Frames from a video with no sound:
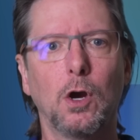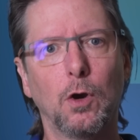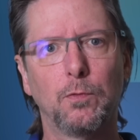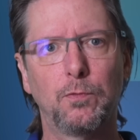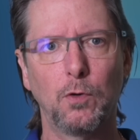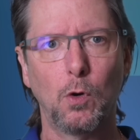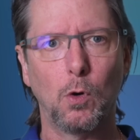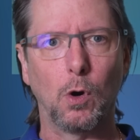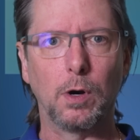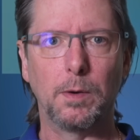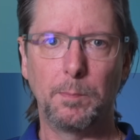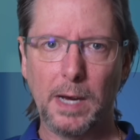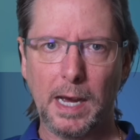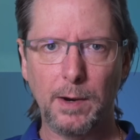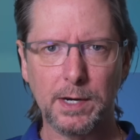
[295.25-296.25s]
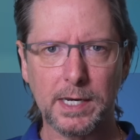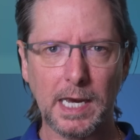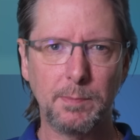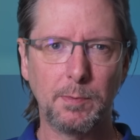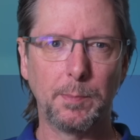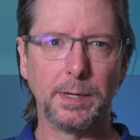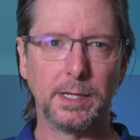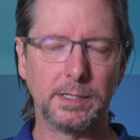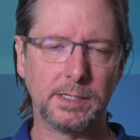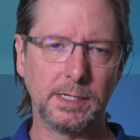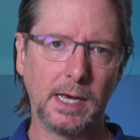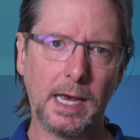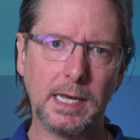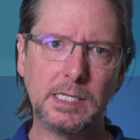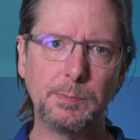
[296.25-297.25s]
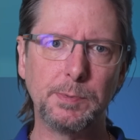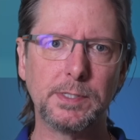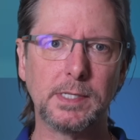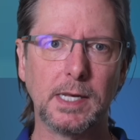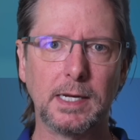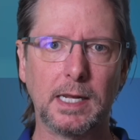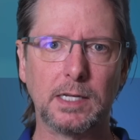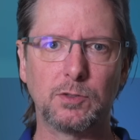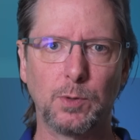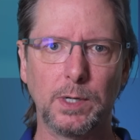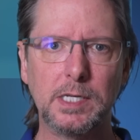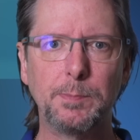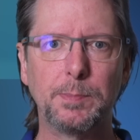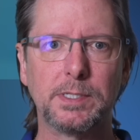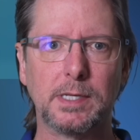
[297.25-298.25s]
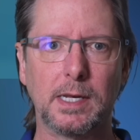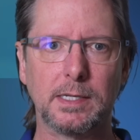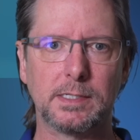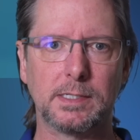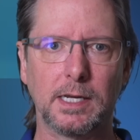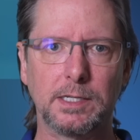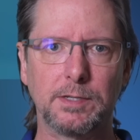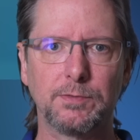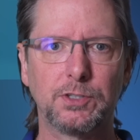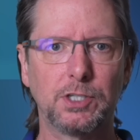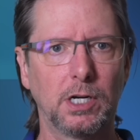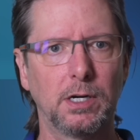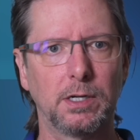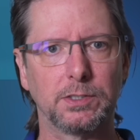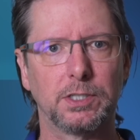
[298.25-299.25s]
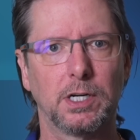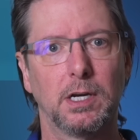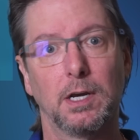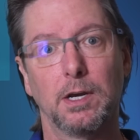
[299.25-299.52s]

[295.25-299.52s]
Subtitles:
4. Power capability at 80% and 20% state of charge.